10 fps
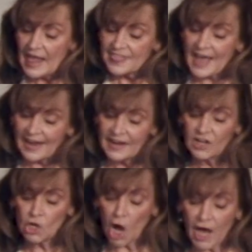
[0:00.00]
that
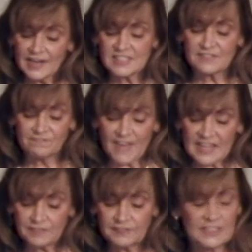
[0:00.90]
God is
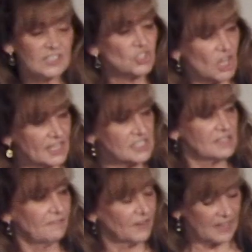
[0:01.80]
faithful and just
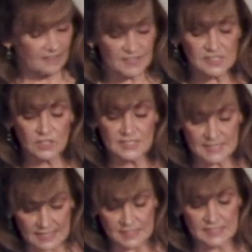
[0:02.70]
to forgive us our
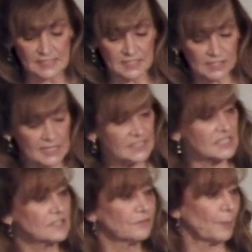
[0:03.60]
sins and to cleanse
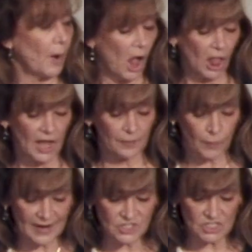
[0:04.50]
us from all
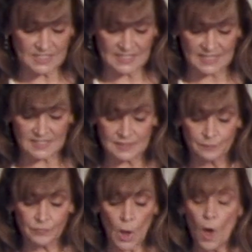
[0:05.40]
unrighteousness.
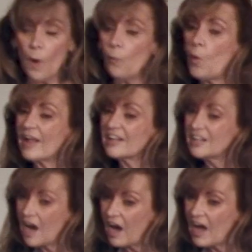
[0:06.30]
What
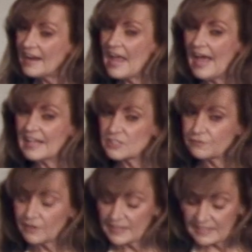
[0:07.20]
God has
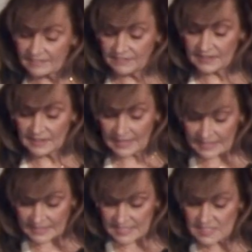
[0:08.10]
forgiven,
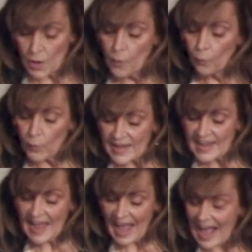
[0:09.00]
ladies,
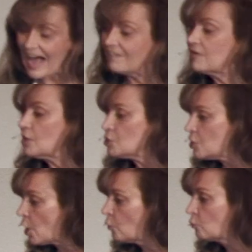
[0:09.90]
we have
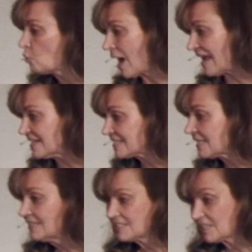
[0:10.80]
no right
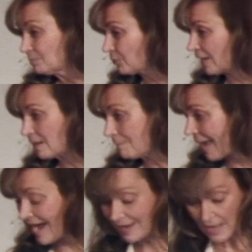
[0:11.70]
to bring
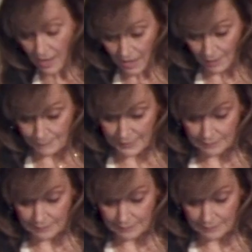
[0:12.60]
back up.